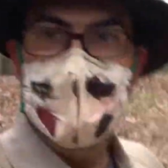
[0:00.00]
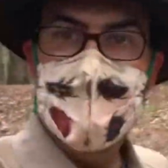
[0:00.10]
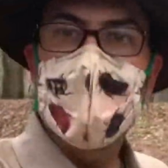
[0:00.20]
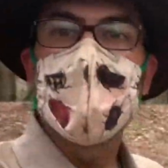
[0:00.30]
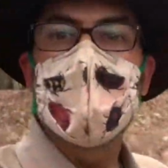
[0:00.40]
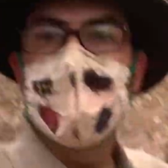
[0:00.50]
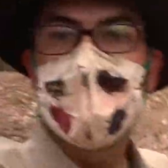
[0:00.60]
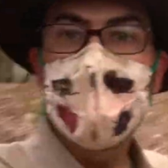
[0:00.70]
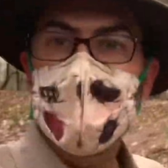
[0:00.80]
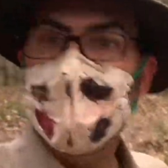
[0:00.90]
here at
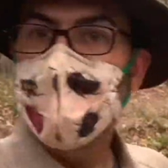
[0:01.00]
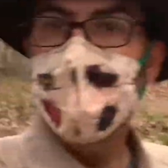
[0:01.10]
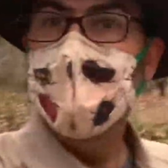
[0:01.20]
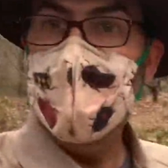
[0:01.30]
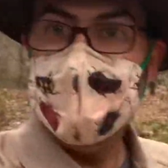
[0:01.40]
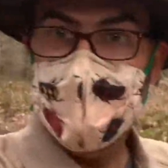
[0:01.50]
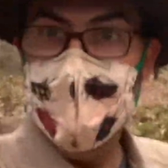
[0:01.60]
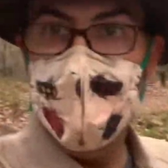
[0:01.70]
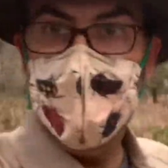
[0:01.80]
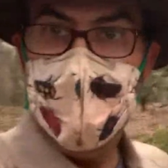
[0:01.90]
beautiful Mason
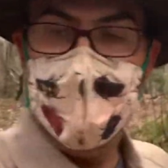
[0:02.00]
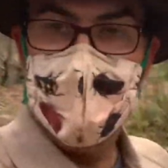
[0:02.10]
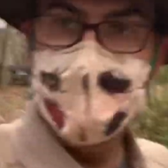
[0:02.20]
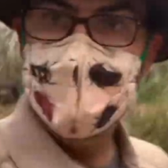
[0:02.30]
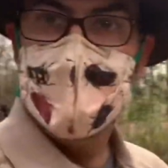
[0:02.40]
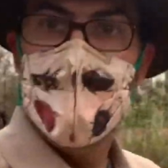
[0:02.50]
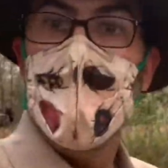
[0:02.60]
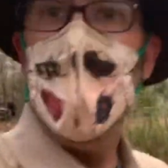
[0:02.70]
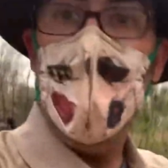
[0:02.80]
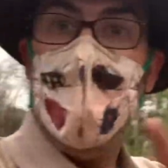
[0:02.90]
Mill Park
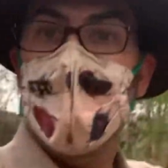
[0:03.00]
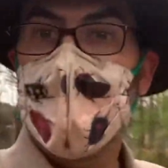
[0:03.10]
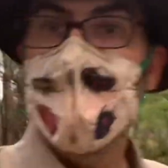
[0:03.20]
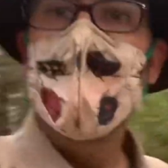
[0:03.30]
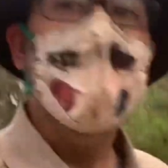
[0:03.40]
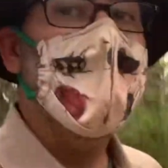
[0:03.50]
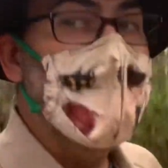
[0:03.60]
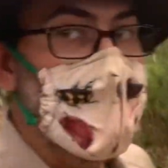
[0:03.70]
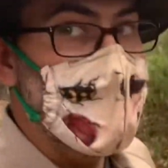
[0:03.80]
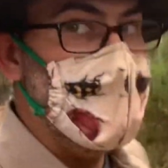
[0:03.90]
or at
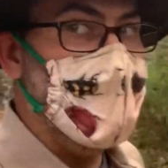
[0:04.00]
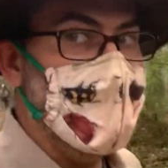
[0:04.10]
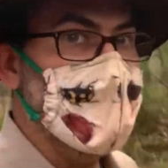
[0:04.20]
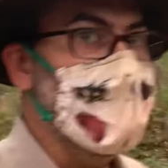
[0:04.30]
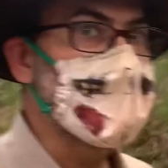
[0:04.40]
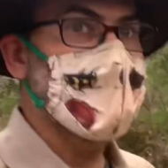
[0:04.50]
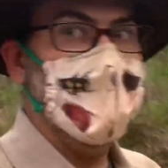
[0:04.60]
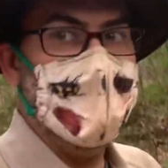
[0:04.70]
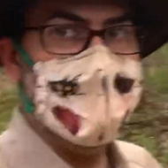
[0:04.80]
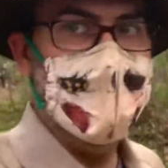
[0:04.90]
whatever park is
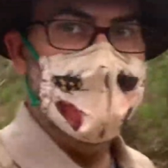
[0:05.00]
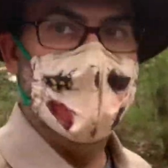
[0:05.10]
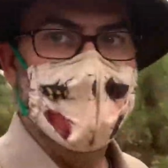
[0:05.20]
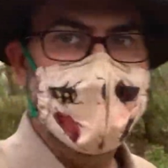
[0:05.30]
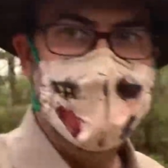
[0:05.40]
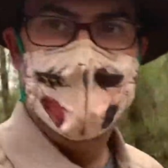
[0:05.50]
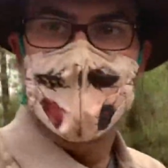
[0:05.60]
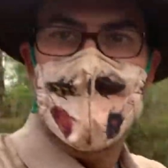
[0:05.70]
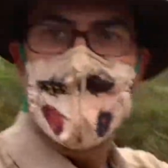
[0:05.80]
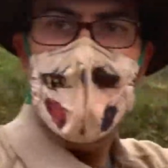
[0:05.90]
close to you.
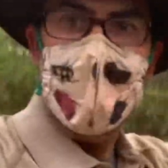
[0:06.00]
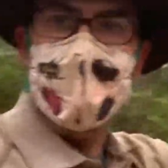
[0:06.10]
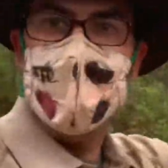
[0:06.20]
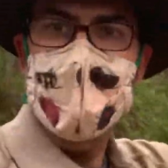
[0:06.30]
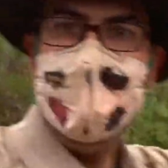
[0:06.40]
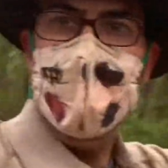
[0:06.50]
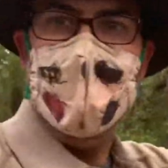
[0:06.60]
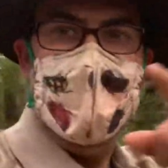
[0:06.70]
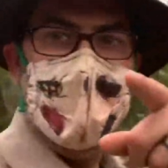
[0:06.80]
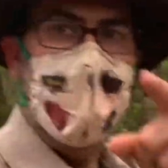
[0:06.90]
Have a great day
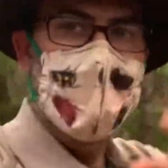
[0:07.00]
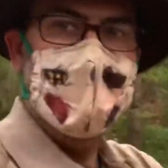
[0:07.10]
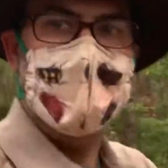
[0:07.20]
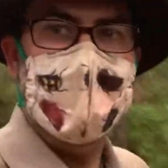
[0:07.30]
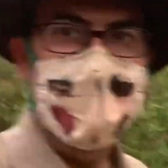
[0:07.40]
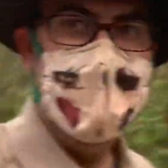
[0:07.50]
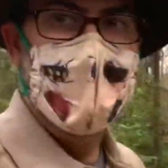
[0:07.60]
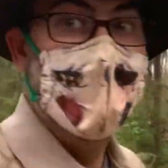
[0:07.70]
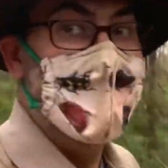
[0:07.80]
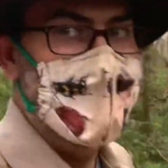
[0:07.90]
and hope to see you
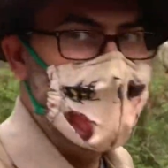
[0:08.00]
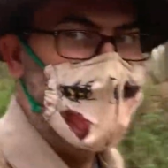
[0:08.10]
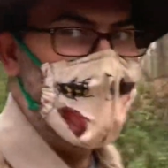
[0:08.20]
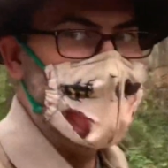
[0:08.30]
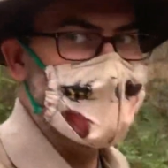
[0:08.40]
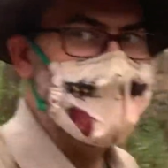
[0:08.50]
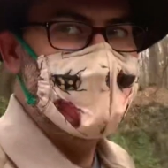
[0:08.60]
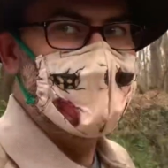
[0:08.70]
in the forest.